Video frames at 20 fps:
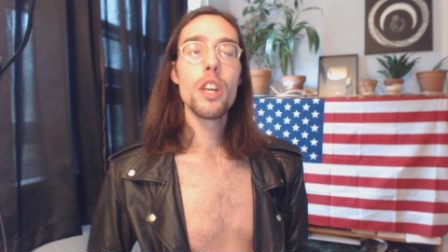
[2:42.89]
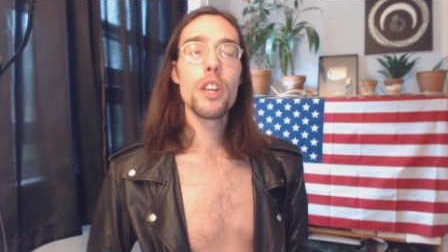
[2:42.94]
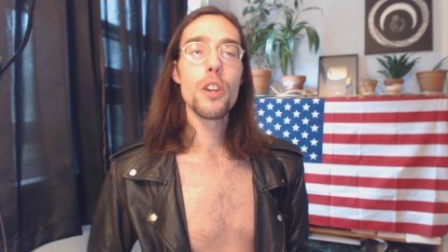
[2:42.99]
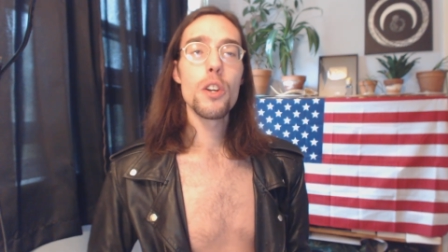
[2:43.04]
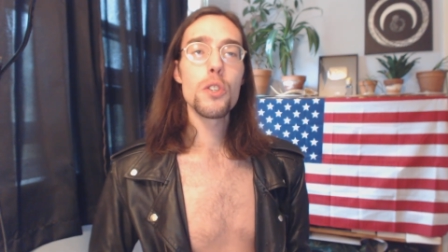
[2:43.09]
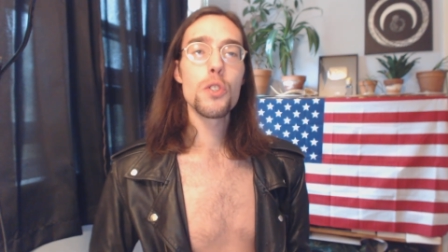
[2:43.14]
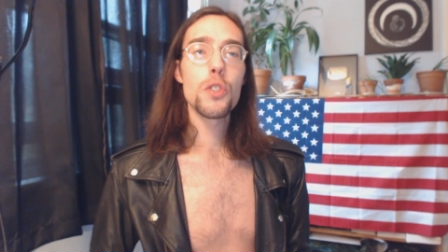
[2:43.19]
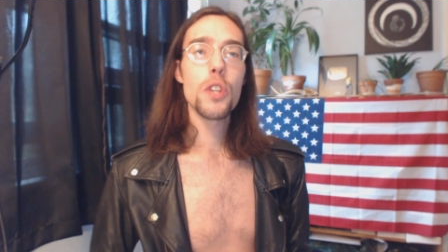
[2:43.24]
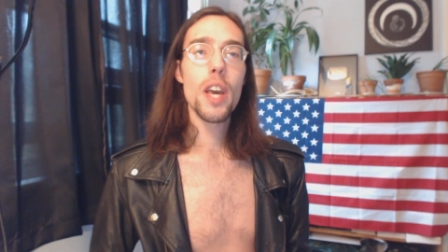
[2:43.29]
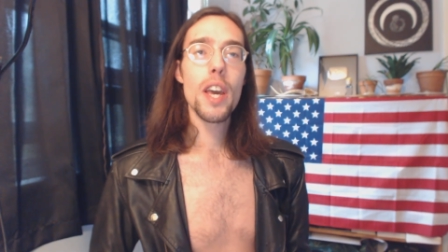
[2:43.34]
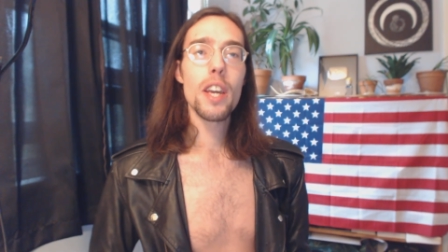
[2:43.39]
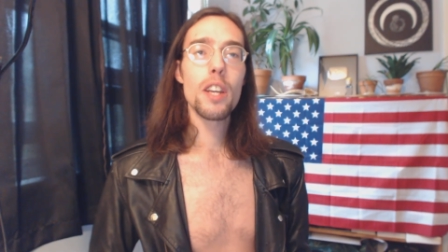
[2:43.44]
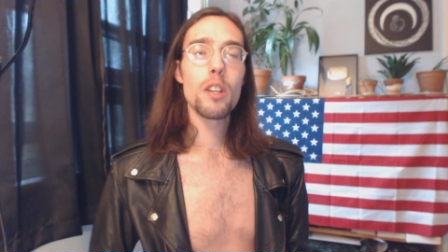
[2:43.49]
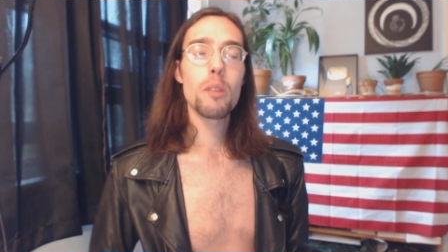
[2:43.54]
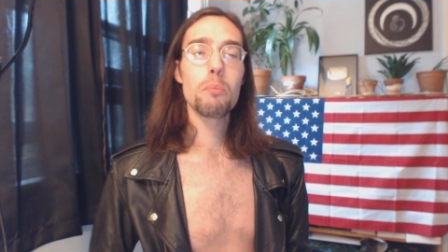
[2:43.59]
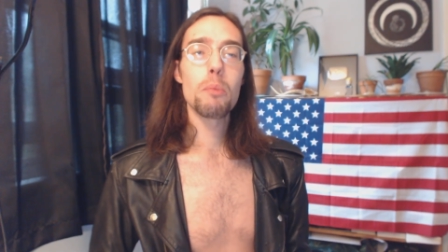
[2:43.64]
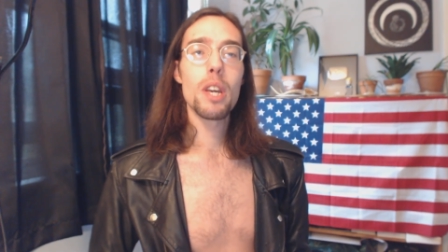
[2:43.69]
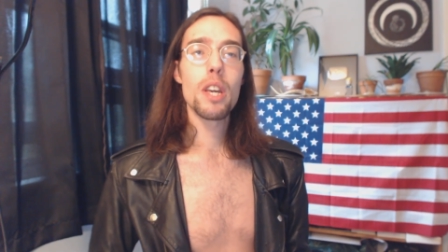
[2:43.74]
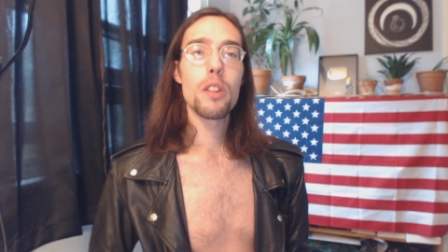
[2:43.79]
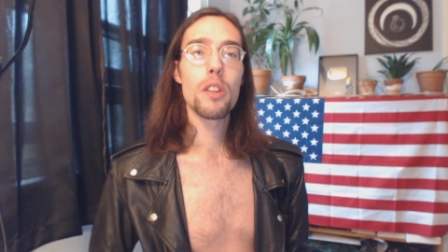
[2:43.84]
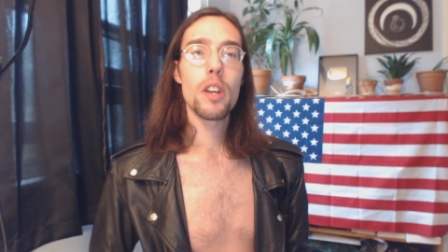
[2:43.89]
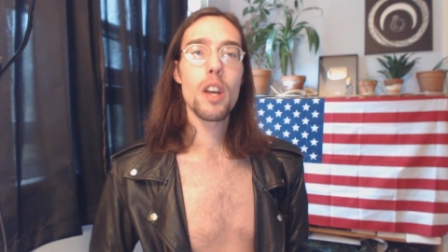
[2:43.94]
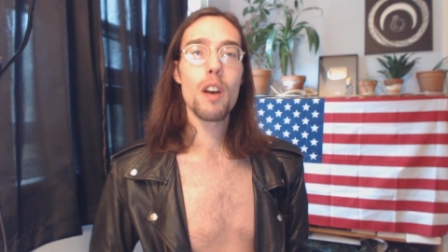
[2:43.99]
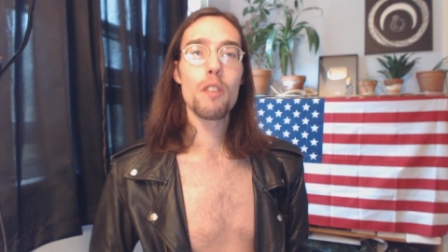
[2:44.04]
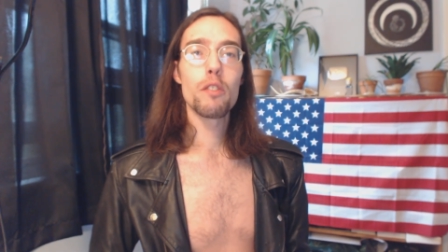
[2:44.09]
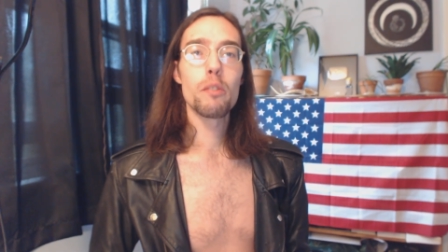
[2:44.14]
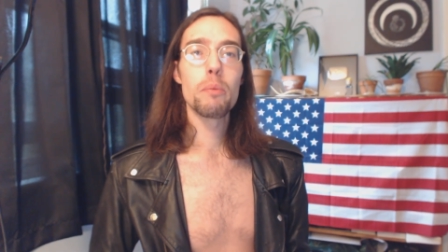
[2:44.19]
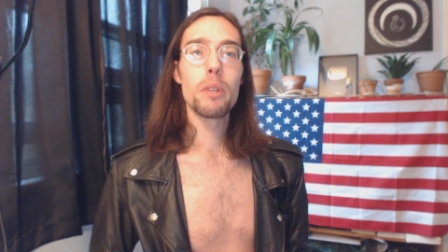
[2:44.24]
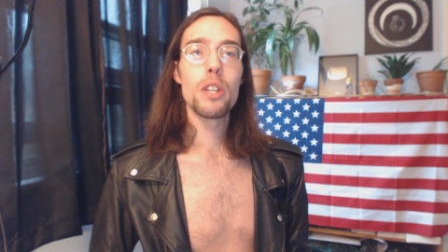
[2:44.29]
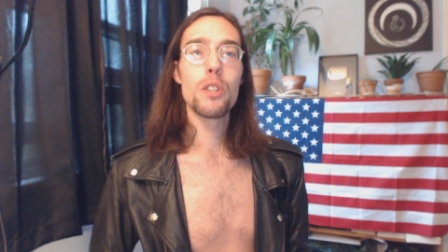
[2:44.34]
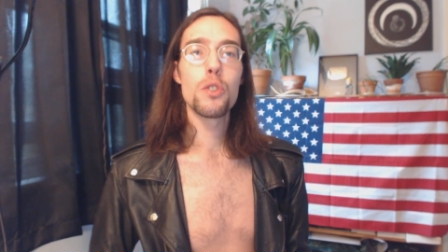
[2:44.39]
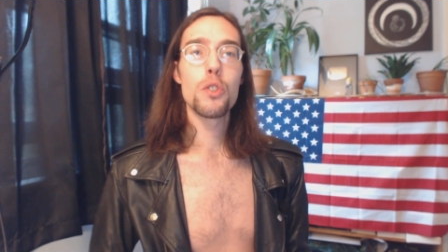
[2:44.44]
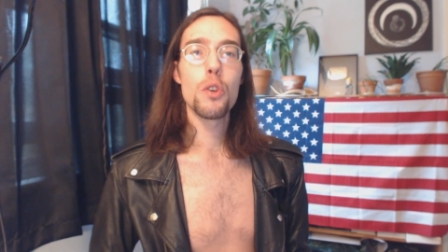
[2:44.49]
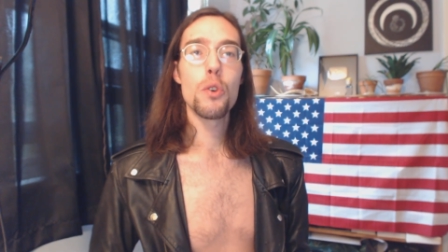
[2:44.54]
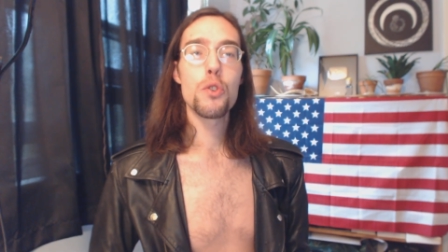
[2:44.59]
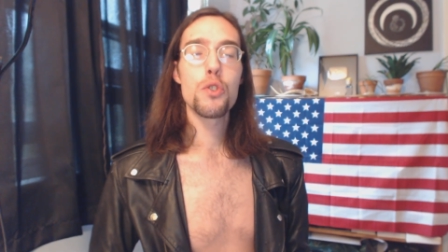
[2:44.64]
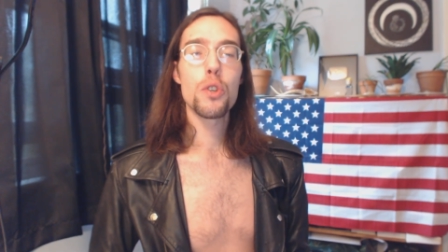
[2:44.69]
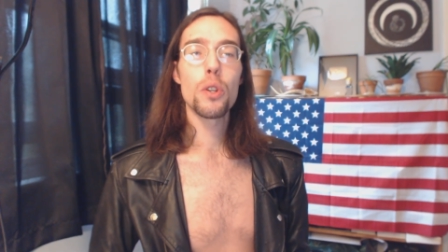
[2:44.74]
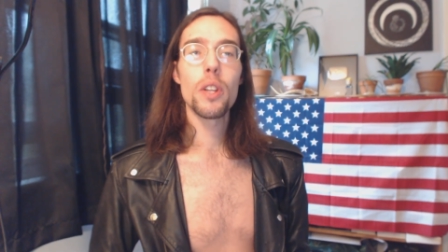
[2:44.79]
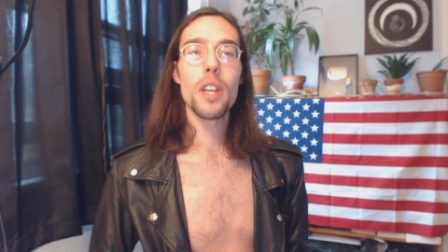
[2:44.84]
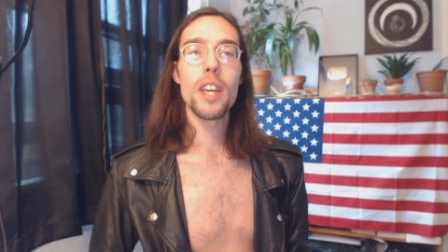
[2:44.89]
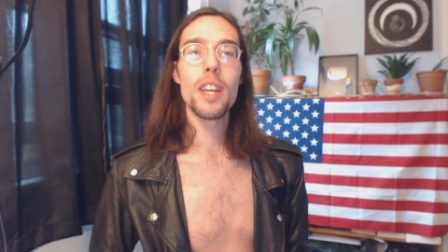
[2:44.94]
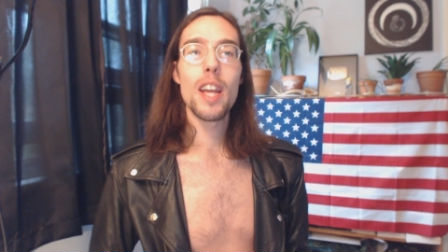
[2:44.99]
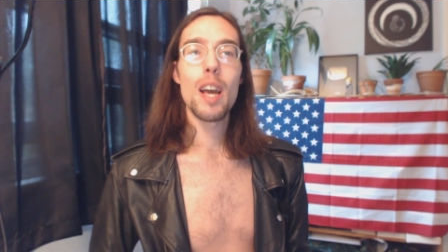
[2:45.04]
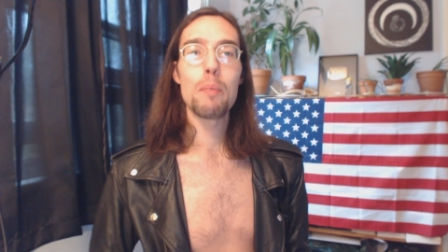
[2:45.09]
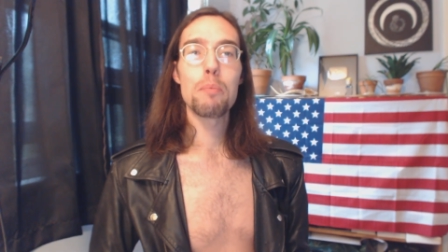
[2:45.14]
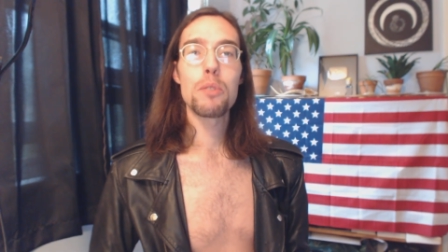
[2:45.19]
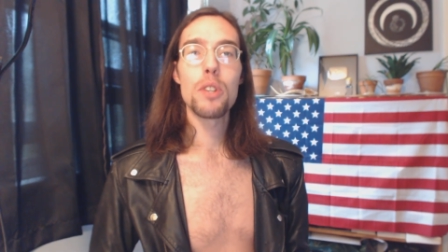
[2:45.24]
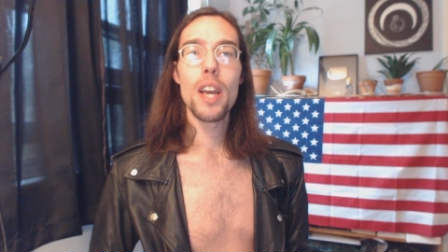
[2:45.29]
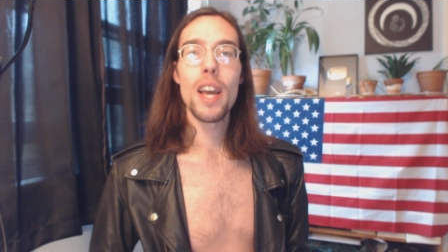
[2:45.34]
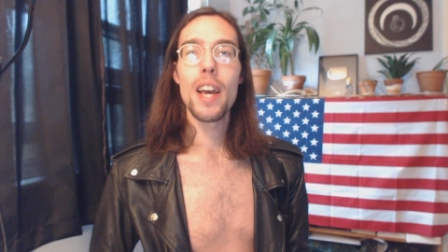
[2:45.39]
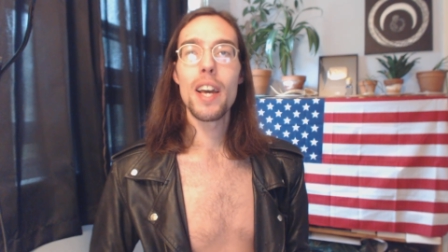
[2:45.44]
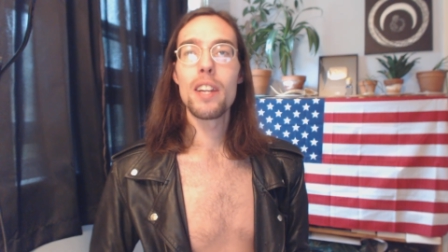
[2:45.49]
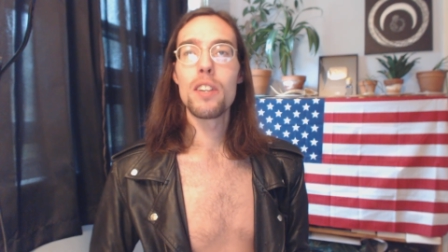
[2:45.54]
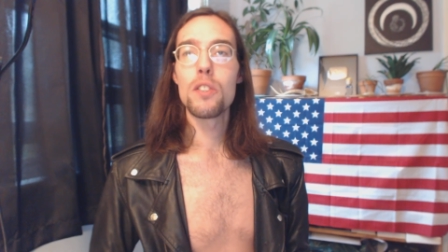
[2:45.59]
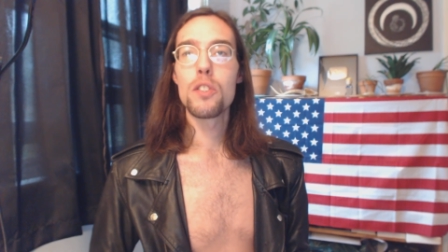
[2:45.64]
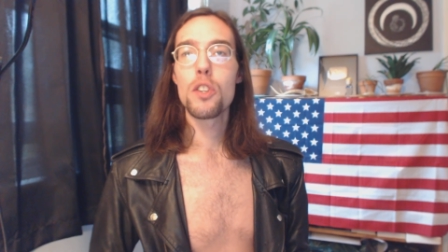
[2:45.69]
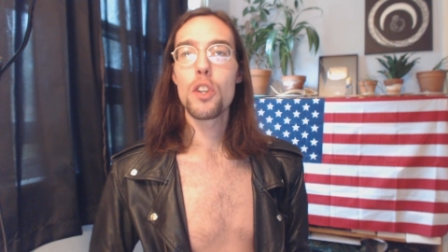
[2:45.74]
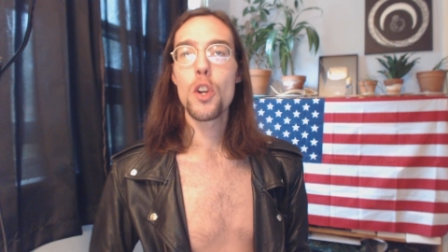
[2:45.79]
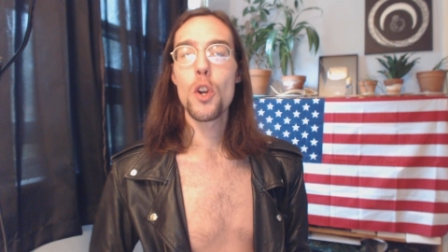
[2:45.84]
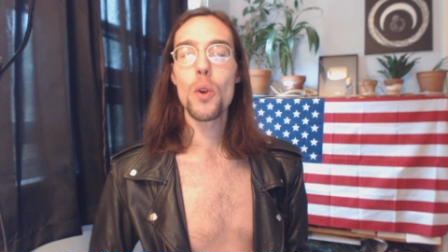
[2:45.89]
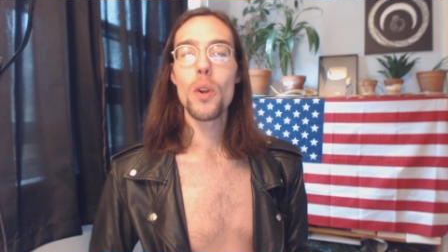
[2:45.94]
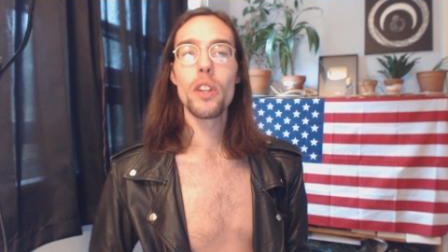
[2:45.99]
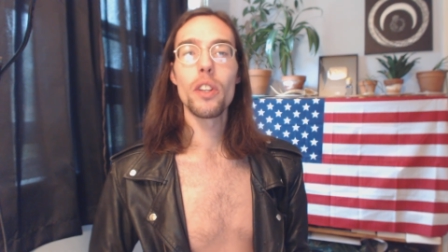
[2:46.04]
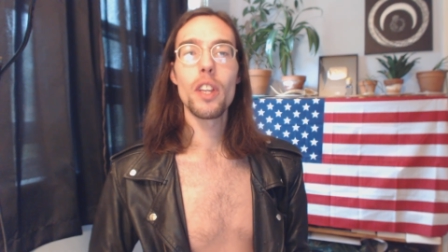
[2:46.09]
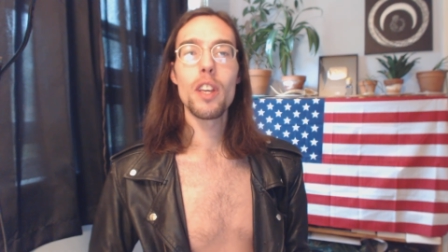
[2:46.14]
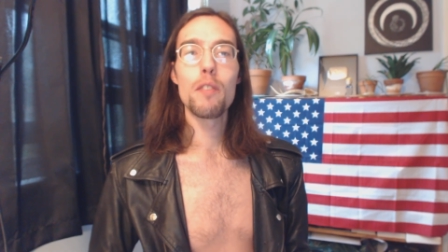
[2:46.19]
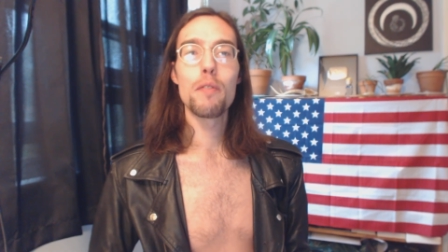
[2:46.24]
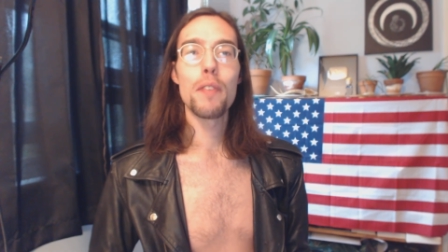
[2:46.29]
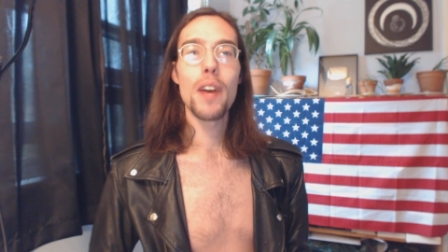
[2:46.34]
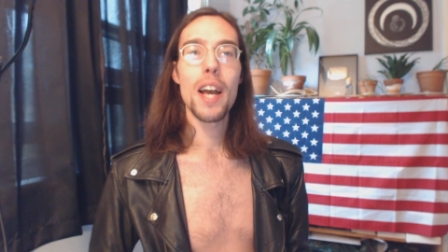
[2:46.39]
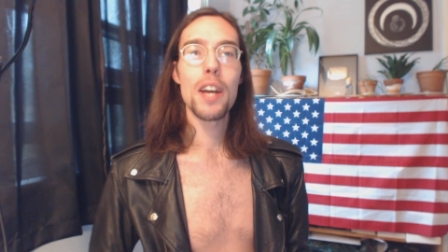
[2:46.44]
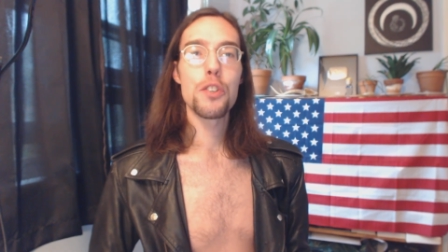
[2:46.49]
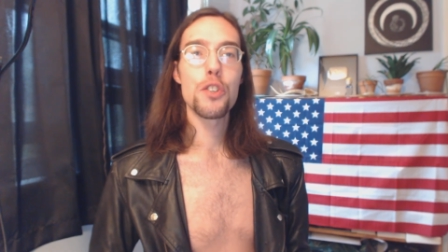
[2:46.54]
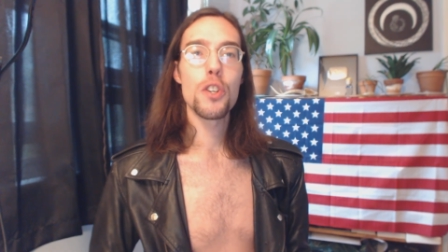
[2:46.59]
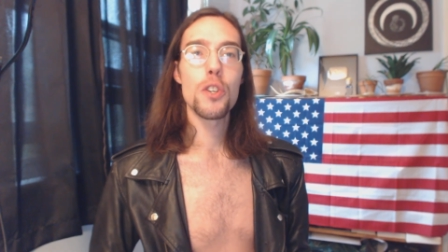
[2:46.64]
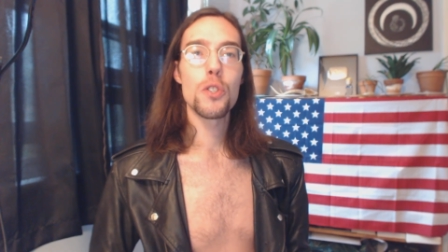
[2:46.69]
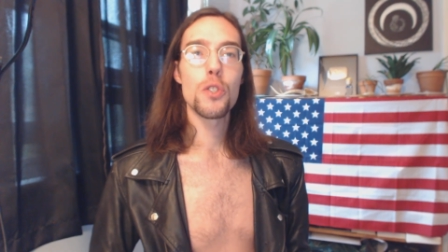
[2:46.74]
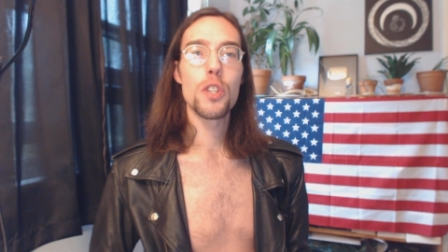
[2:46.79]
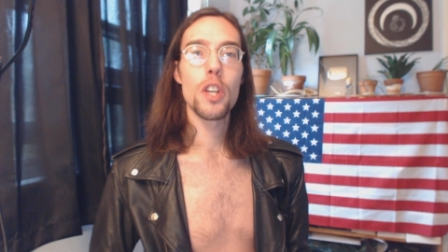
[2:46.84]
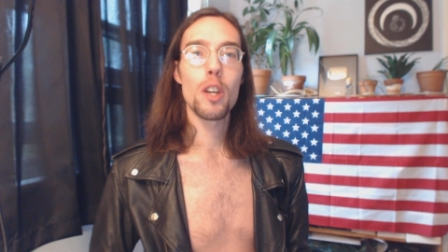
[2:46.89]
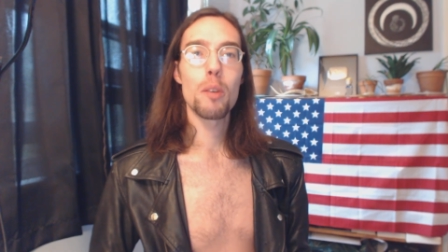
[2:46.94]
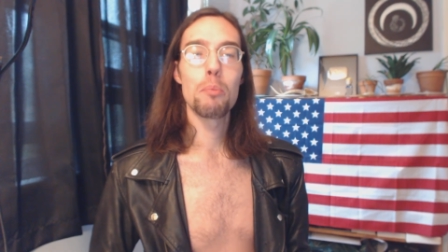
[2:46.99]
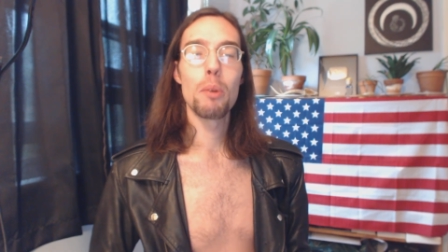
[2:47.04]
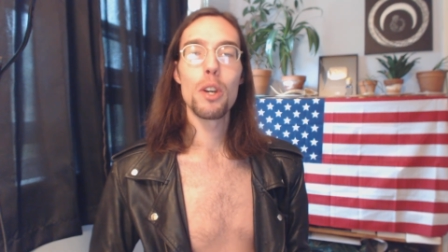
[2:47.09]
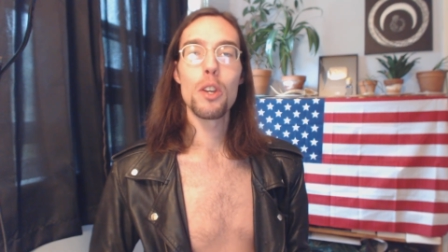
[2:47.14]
You're saying to me the government is usually inept and currently fascistic,